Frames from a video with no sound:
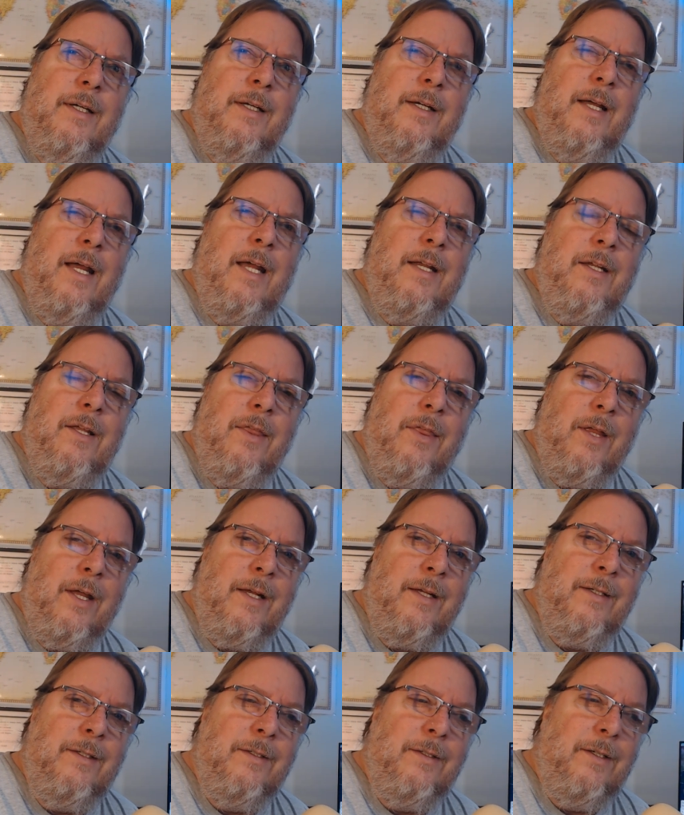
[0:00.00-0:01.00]

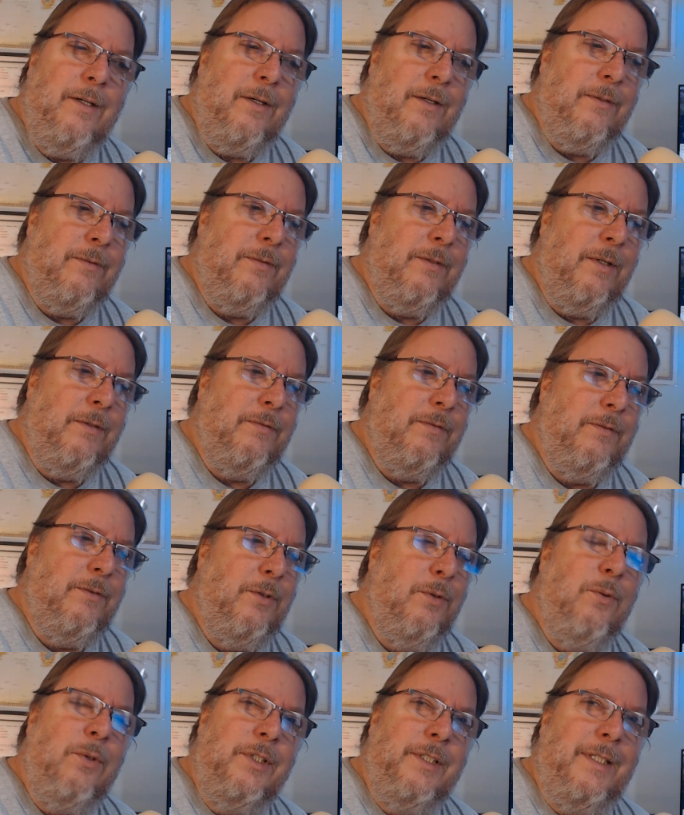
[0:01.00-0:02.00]
anything of, of
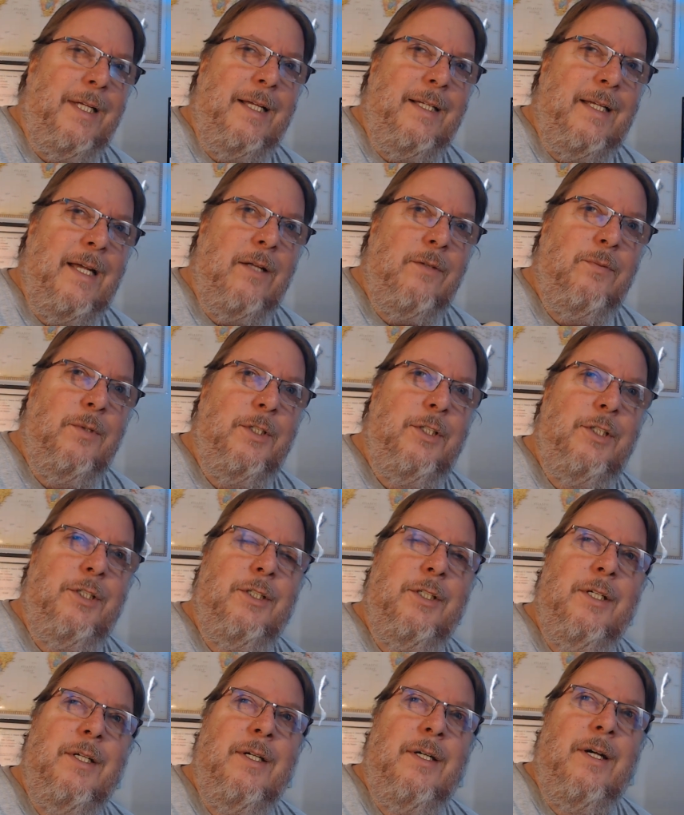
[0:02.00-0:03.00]
tools like that,
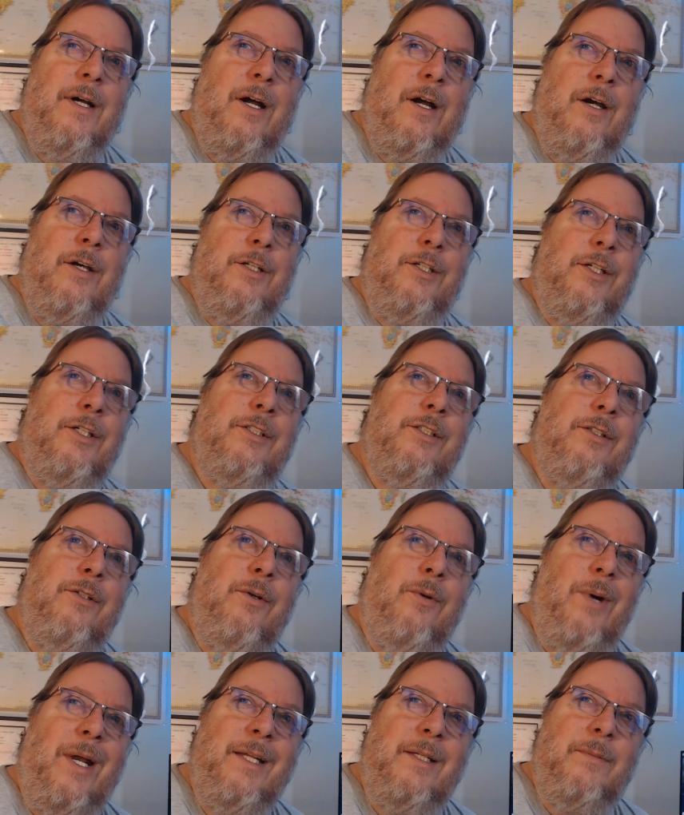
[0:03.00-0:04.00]
which are just
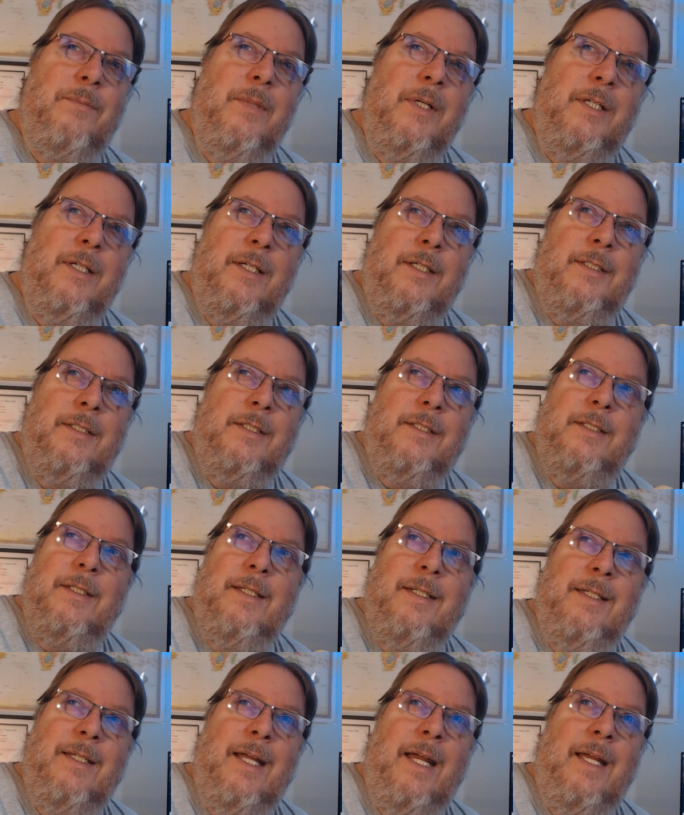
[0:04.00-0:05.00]
great because
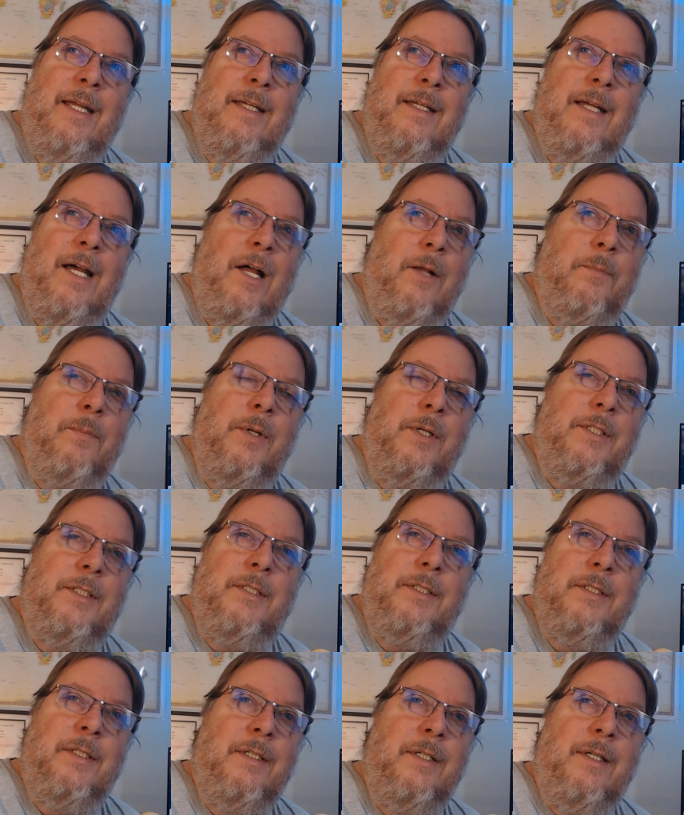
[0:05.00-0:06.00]
they help
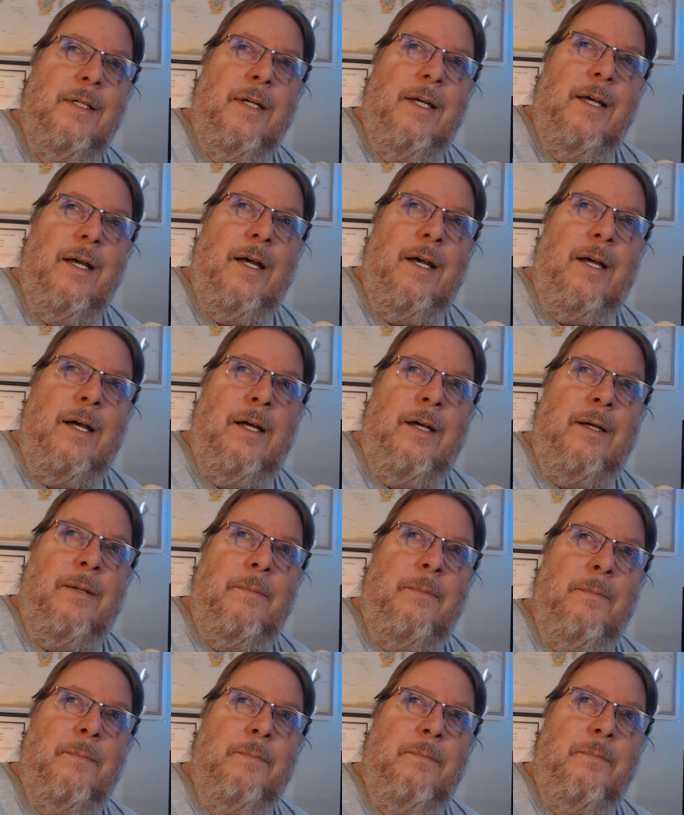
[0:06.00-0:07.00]
us,
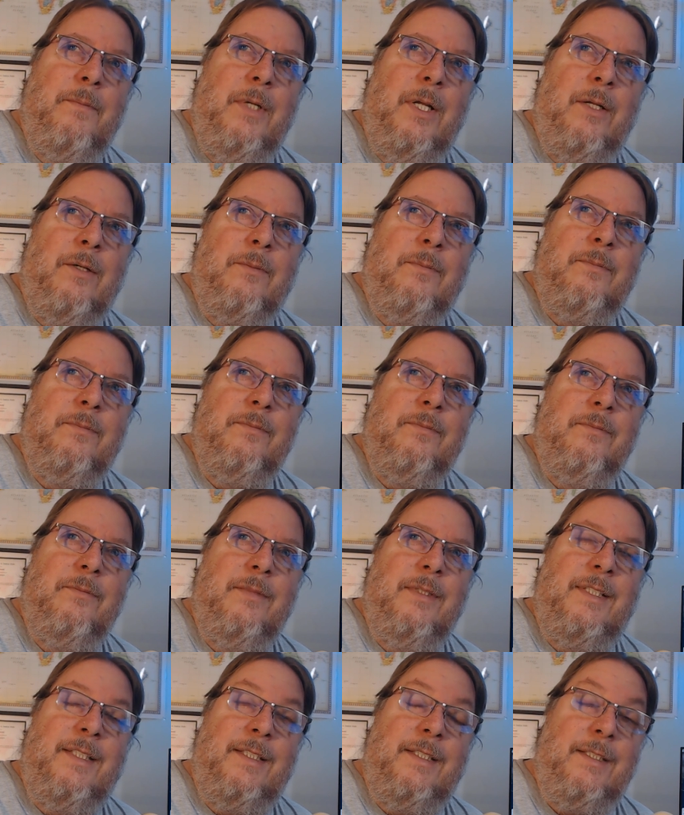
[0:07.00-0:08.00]
um, you know,
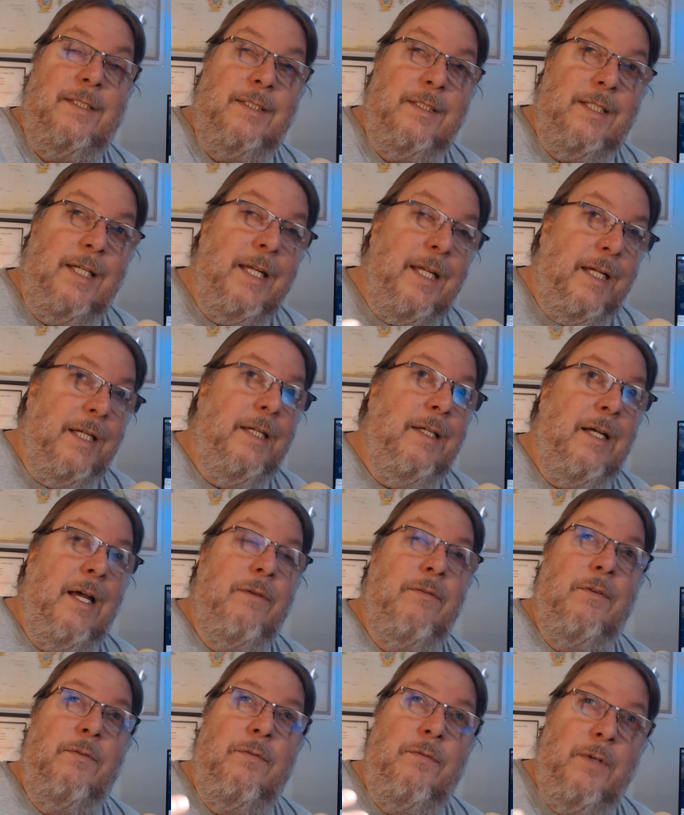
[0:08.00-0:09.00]
see,
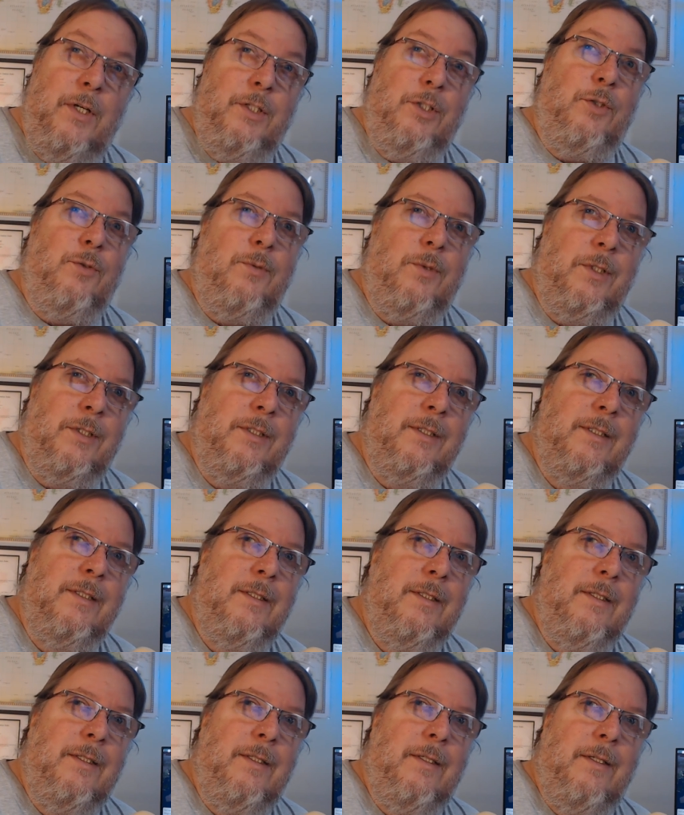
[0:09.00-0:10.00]
have a visual
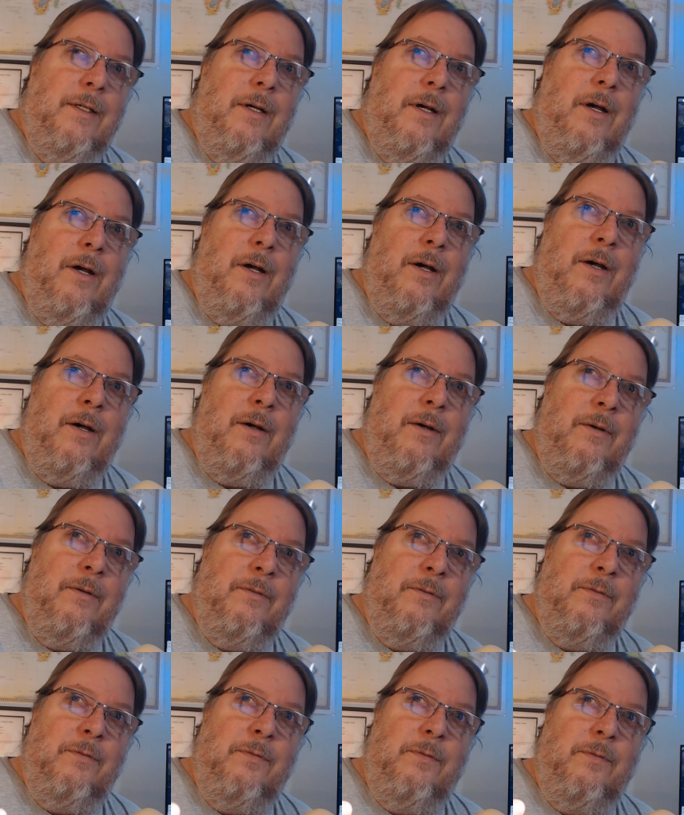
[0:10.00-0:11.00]

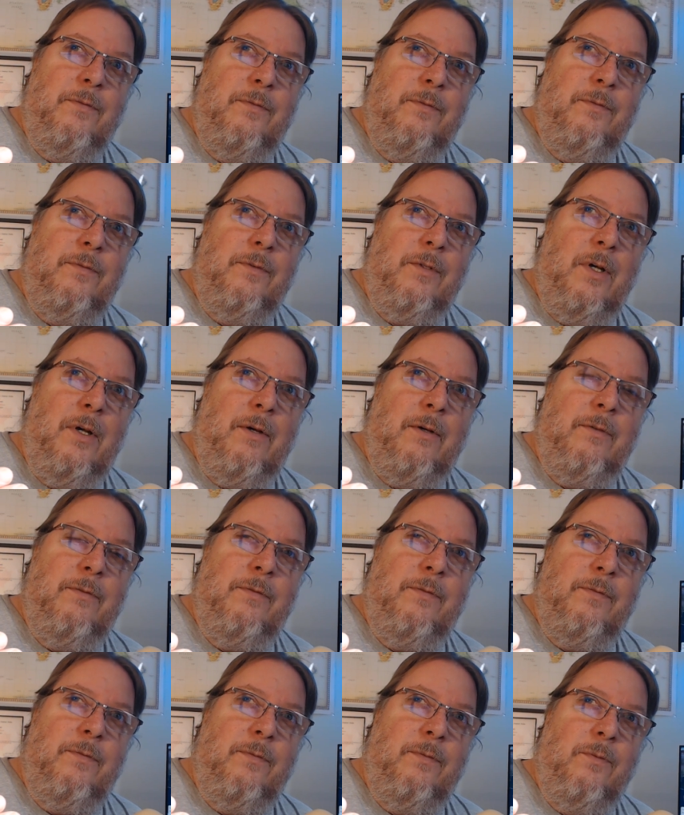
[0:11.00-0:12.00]
of,
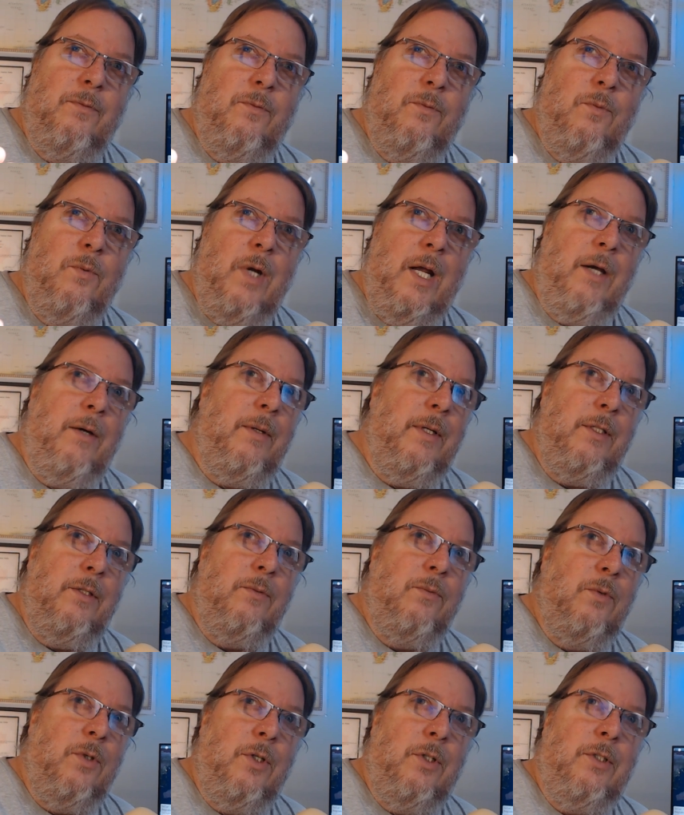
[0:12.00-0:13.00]
of where in the
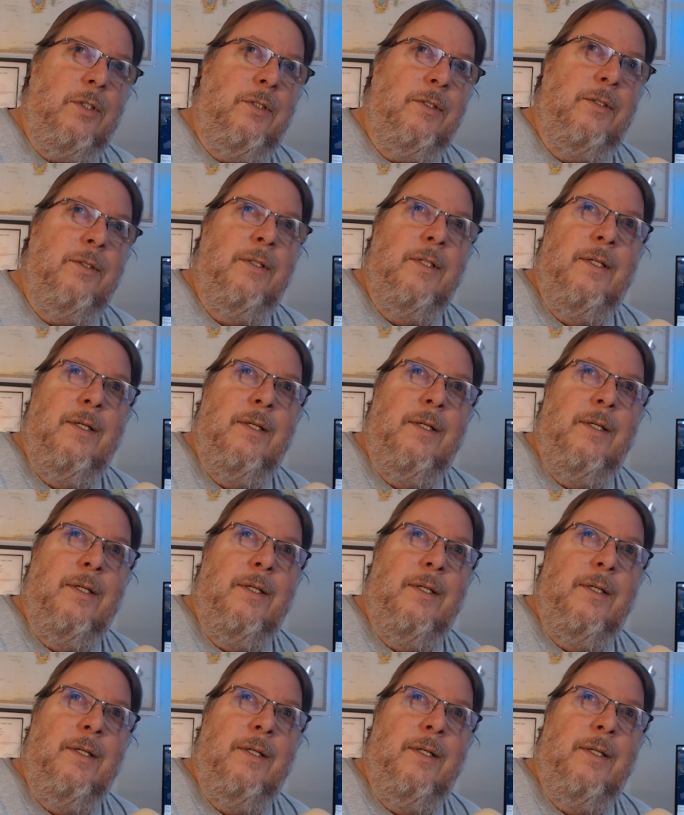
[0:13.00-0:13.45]
world